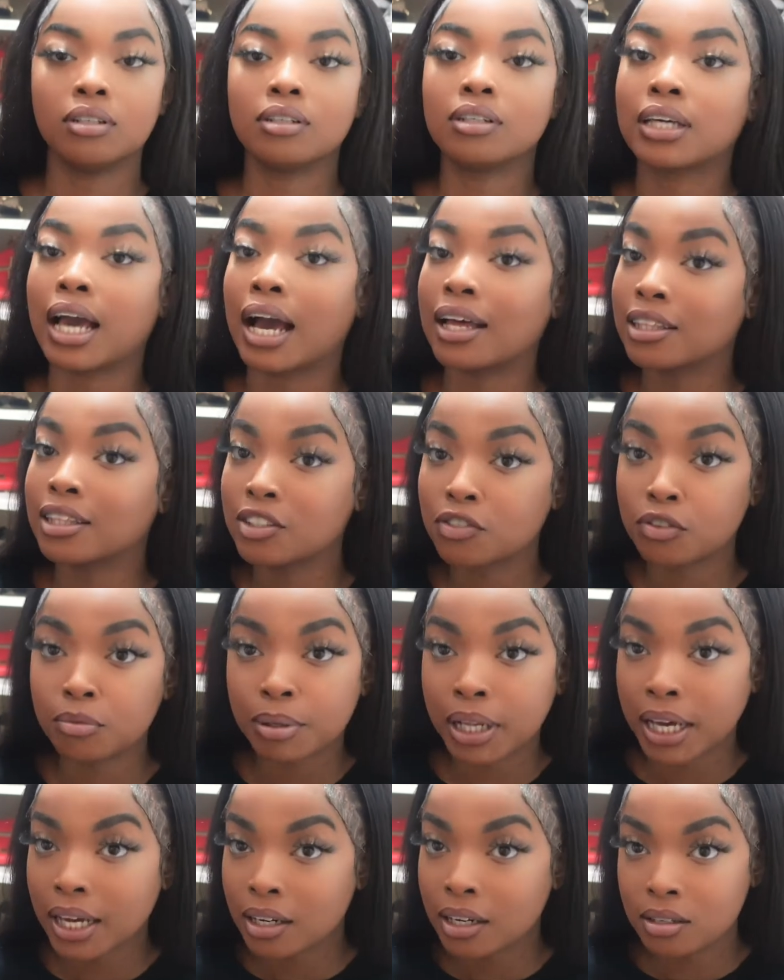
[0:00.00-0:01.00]
got this from
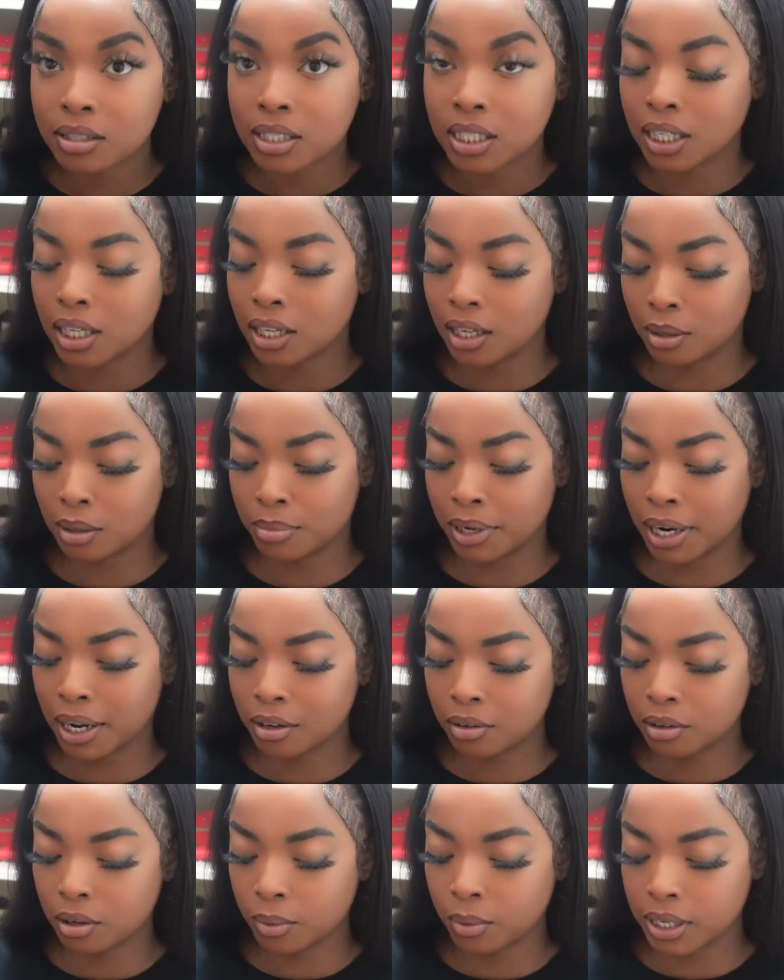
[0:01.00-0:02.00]
Play-Doh's again, but I
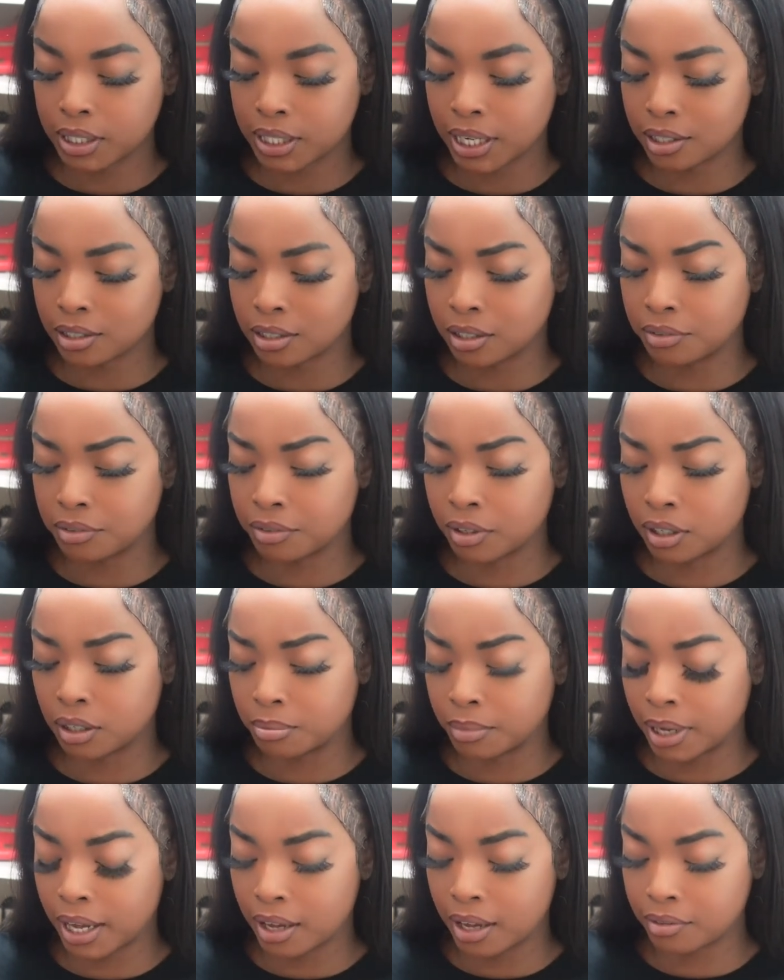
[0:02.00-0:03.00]
don't know where it's actually
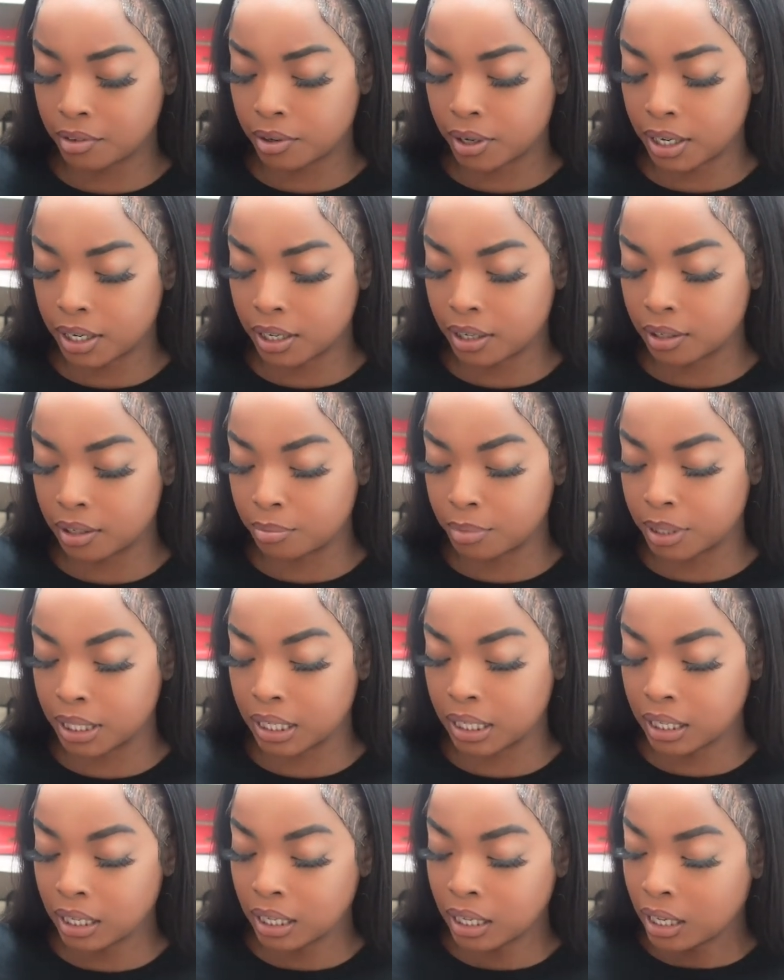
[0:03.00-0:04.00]
from. I have no idea,
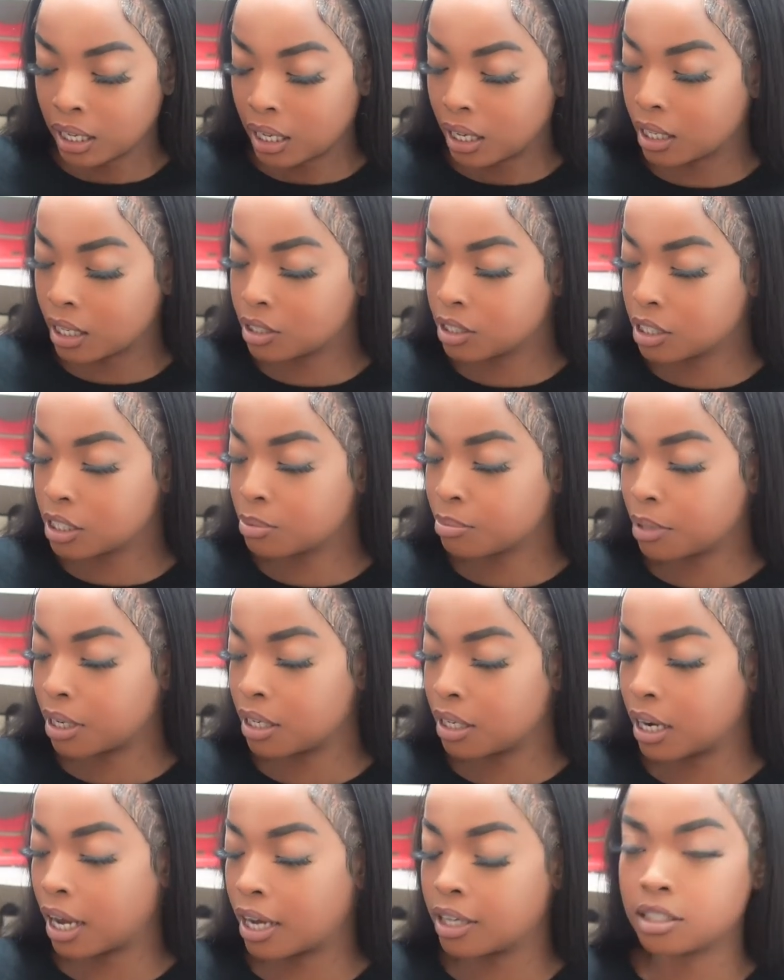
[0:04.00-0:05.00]
but it's just my
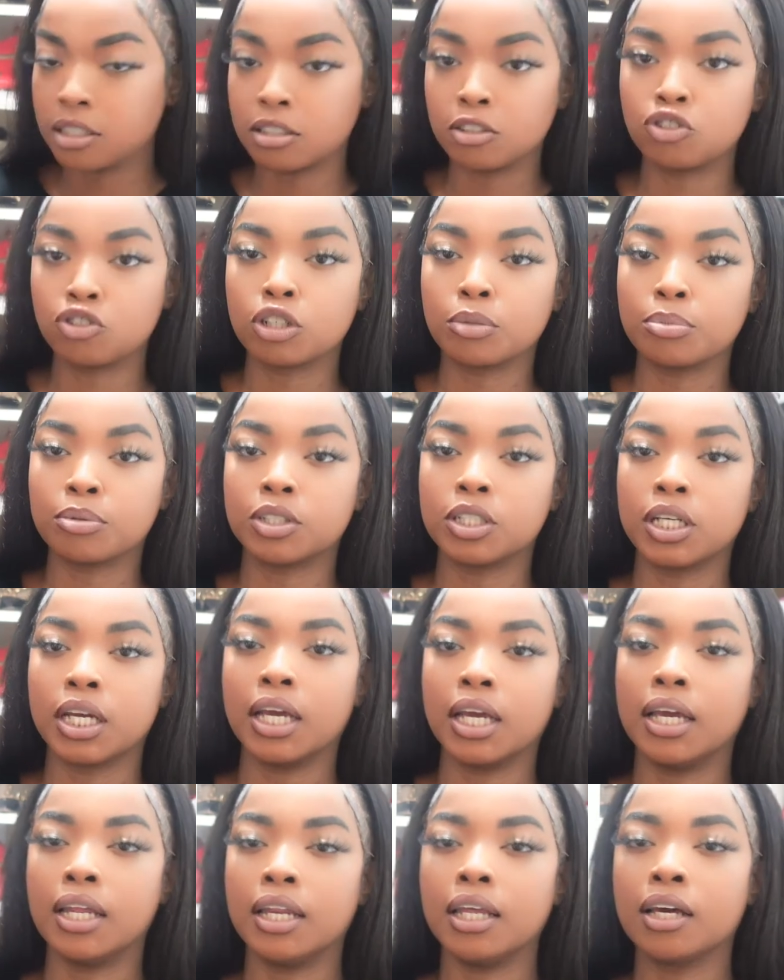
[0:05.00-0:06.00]
nice little triple
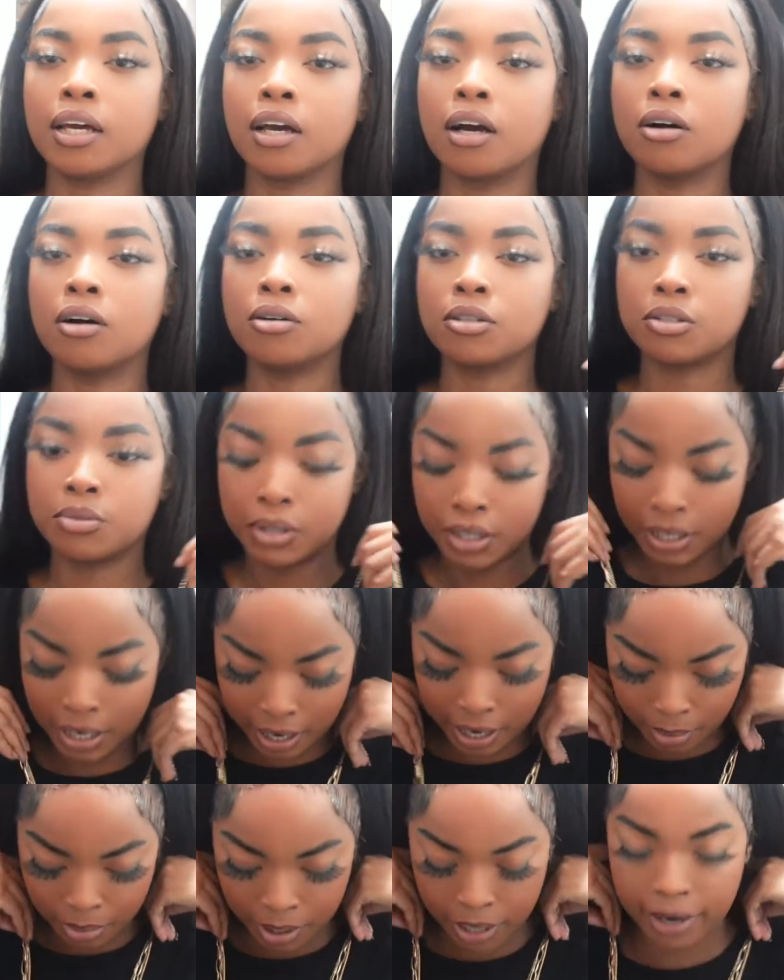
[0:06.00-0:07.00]
chain. It goes with
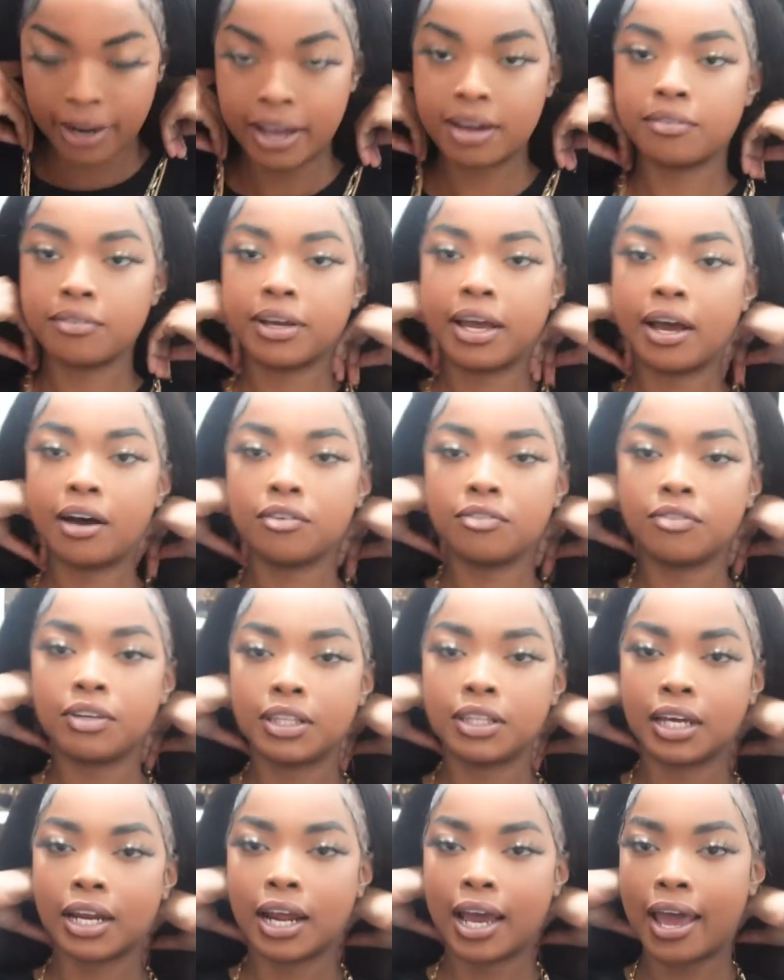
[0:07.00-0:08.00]
damn near every
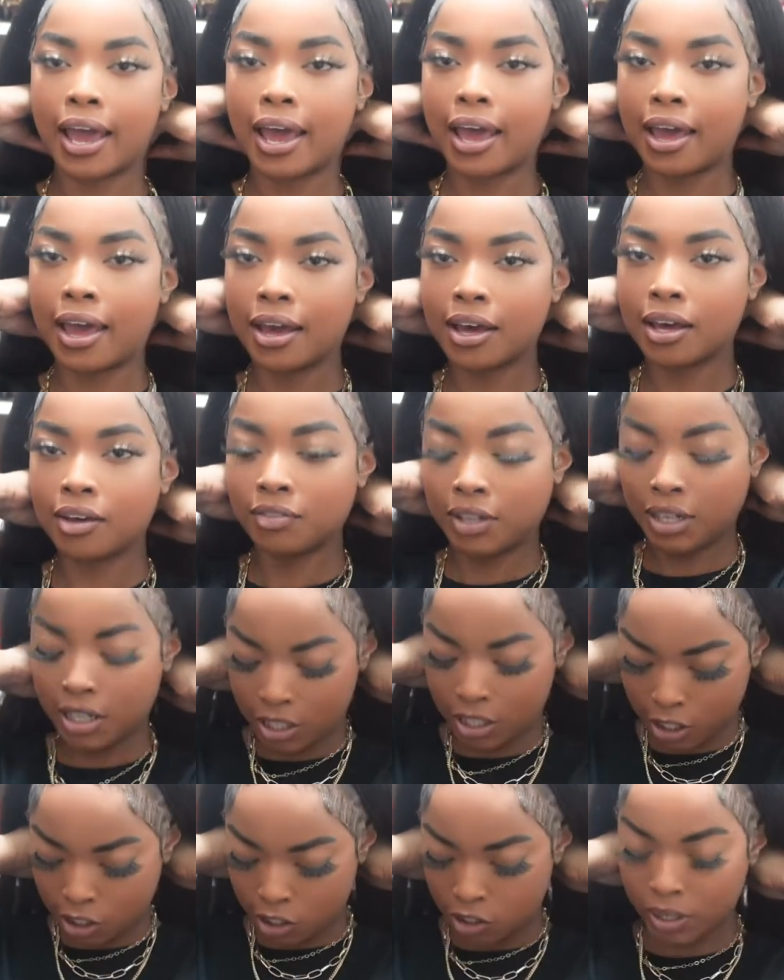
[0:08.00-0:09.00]
outfit that I have, and it
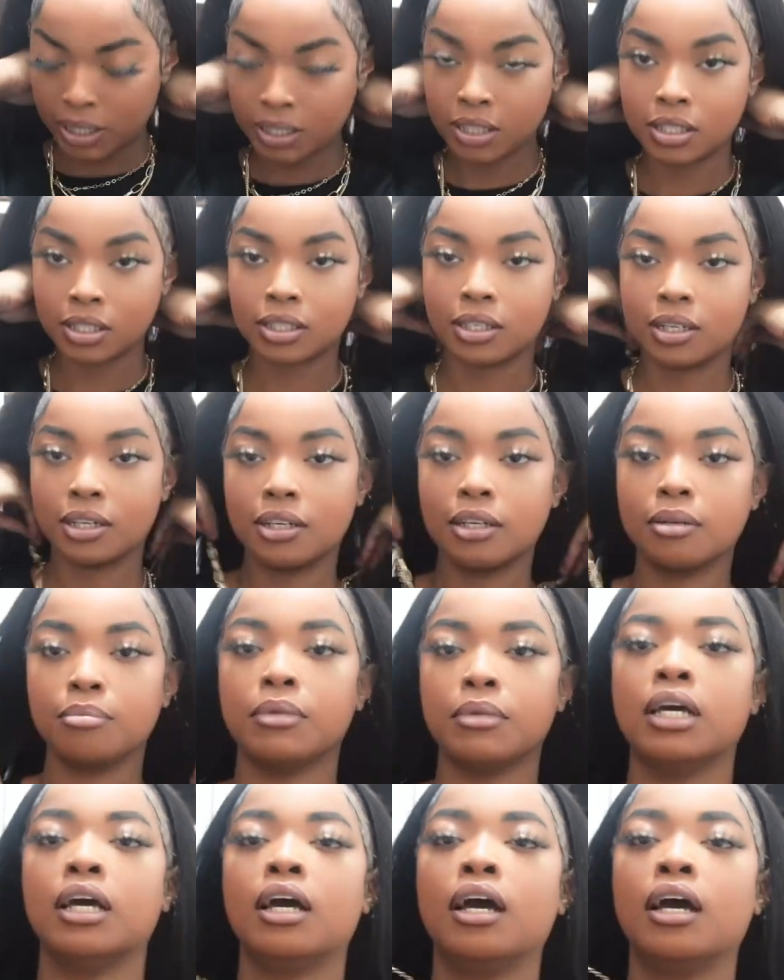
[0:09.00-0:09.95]
just dresses it up.